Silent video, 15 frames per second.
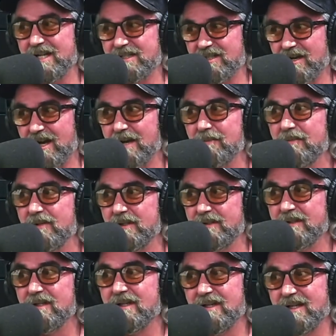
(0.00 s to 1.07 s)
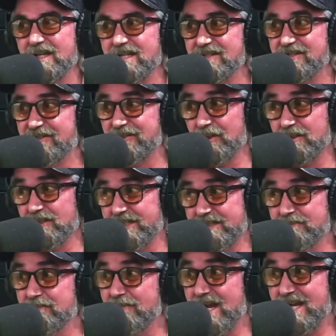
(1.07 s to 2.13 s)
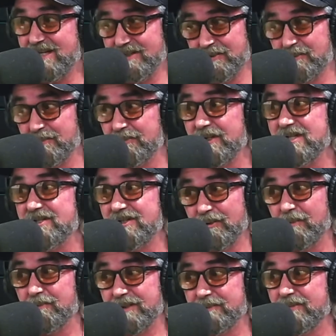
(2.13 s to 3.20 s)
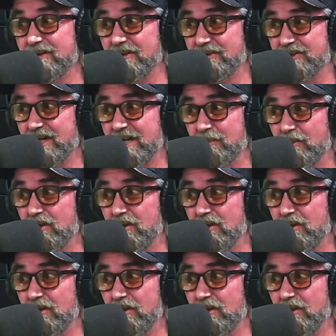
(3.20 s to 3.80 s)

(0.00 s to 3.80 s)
time, but he certainly made an impression on people in Taiwan.